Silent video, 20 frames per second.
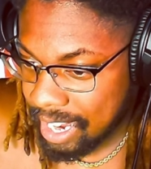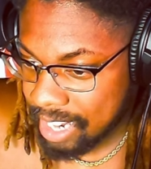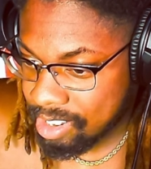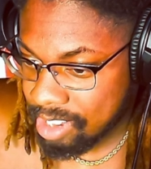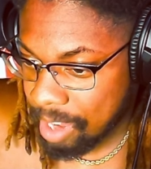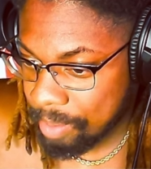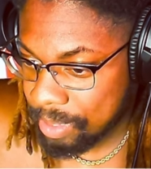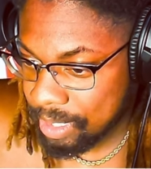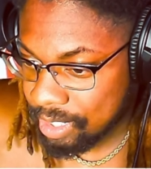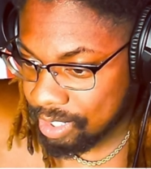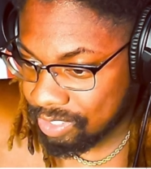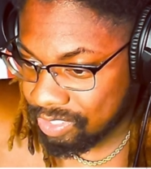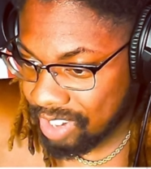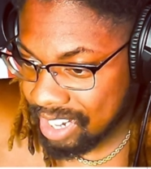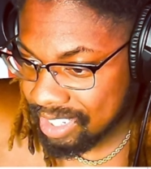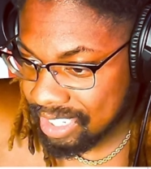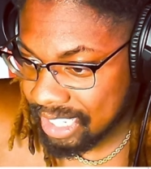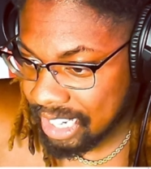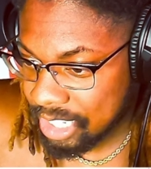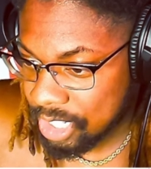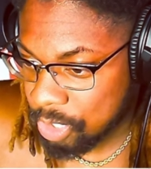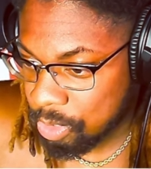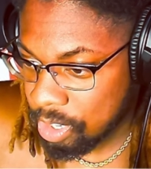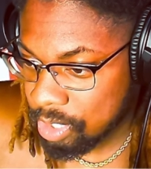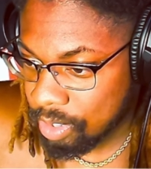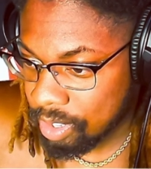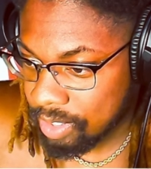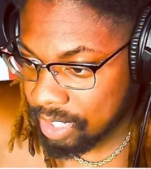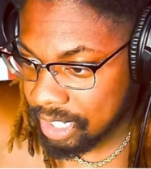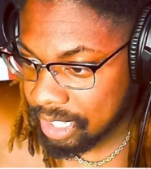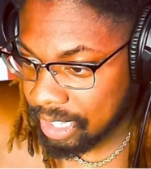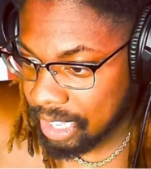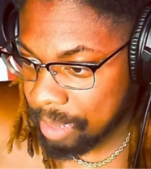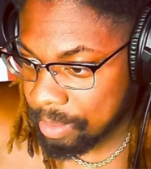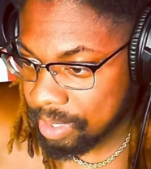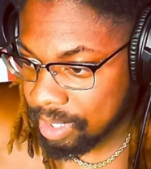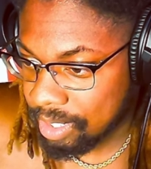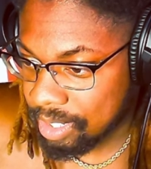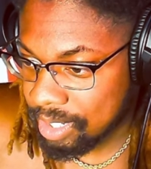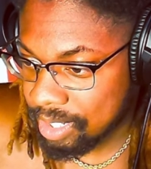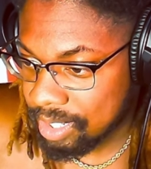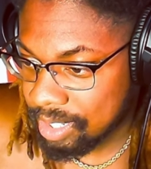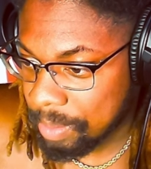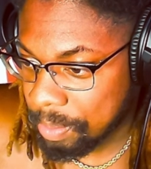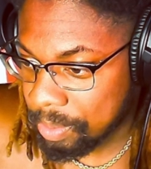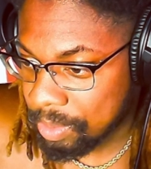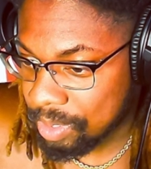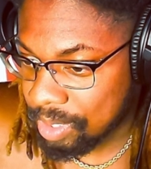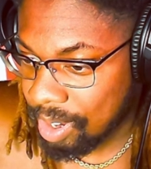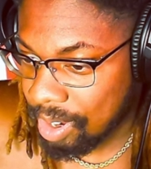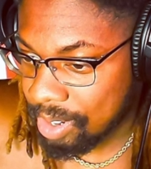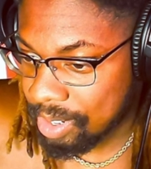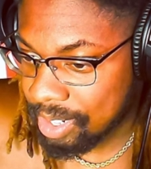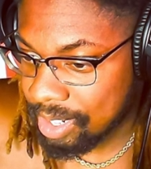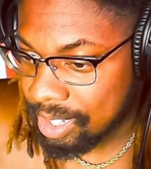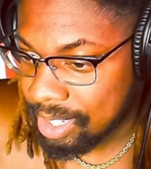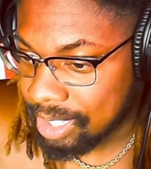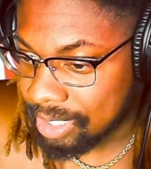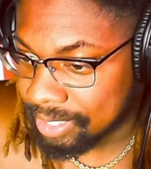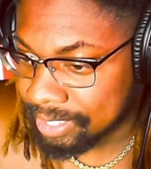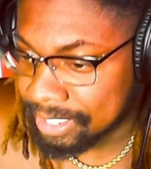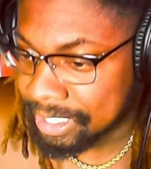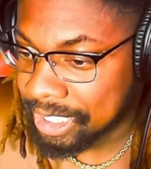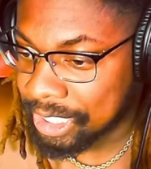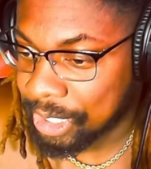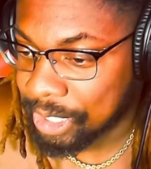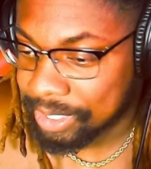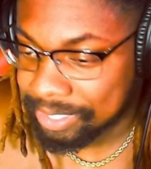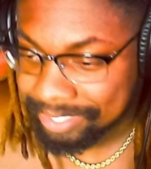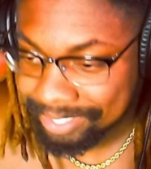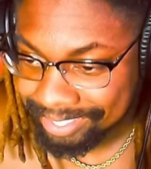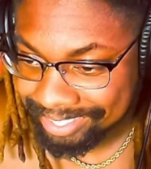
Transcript: I grabbed his face as I squeezed one of the clamps on his nipples harder. What?